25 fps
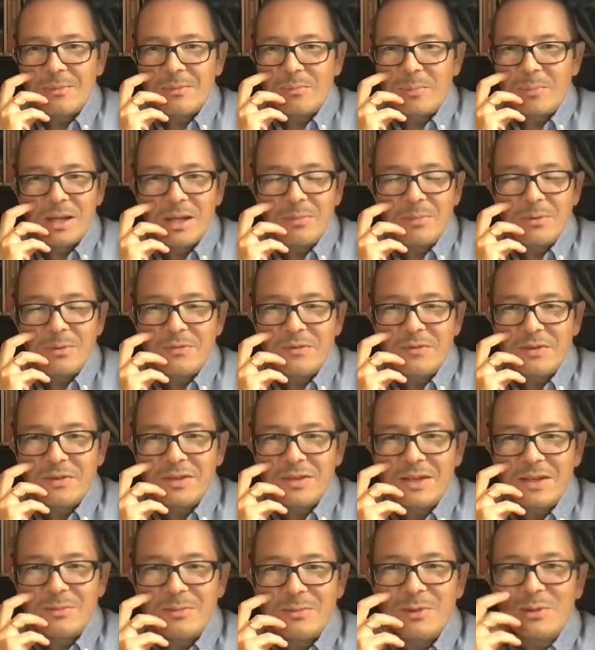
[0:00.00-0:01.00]
paper for
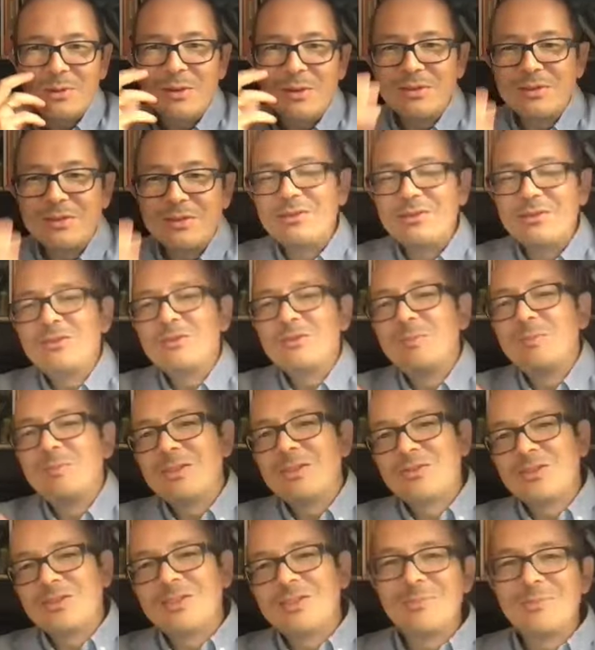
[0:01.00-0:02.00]
tablecloths, like just
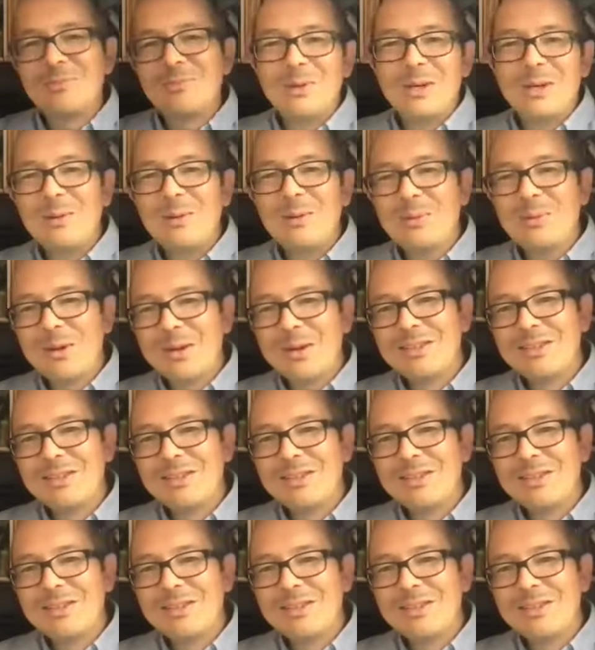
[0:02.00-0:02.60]
big sheets of paper.